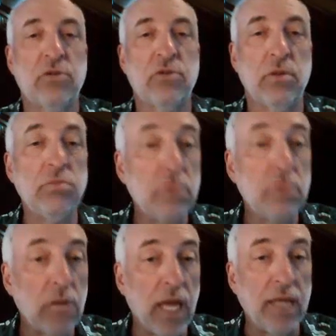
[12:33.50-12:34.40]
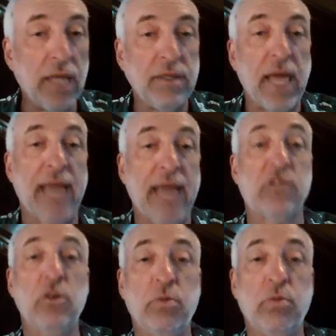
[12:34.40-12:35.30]
central and
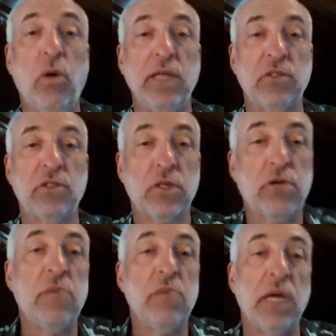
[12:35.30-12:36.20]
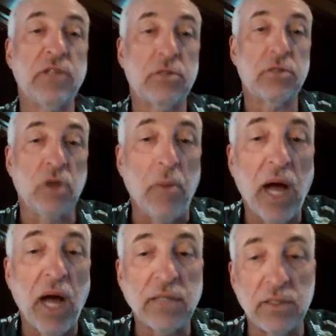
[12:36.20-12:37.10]
axial points to create my
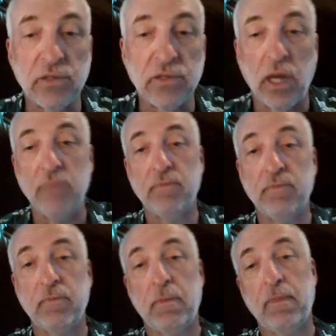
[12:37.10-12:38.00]
central composite design.